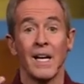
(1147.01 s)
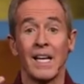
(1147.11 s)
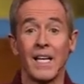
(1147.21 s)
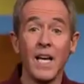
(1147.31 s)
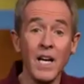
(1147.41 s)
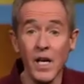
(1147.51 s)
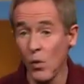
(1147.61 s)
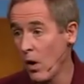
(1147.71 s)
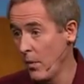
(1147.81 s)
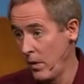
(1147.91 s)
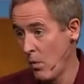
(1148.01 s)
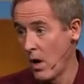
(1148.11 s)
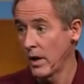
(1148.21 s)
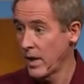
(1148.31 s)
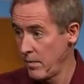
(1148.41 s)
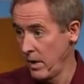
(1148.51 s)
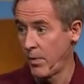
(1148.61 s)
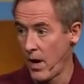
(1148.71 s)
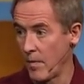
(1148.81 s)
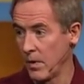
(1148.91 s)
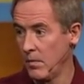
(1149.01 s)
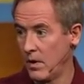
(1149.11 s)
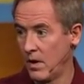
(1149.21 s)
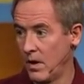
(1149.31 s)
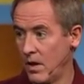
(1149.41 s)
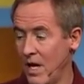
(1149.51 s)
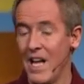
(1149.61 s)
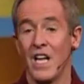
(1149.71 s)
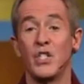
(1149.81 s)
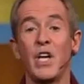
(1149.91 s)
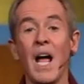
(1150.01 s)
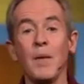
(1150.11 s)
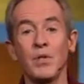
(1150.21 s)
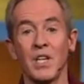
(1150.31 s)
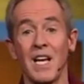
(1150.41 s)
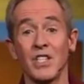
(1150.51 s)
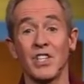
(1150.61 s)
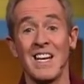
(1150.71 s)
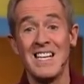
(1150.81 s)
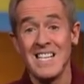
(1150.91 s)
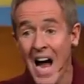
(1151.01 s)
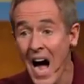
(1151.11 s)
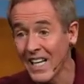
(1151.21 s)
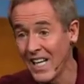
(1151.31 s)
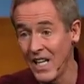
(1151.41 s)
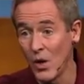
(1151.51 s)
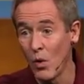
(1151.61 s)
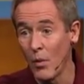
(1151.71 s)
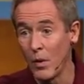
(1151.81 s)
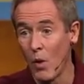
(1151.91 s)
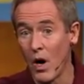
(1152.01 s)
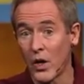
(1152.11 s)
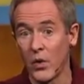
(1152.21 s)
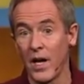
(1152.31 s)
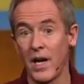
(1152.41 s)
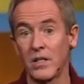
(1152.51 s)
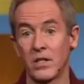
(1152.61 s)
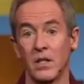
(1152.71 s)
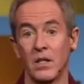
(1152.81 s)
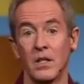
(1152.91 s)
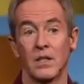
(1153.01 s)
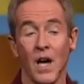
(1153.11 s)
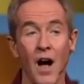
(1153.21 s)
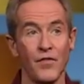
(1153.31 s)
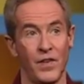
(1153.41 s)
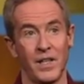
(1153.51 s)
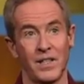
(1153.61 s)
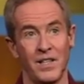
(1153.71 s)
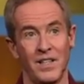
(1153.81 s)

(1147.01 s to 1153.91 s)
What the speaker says: Getting what we want can be a problem. James says not getting what we want creates conflict.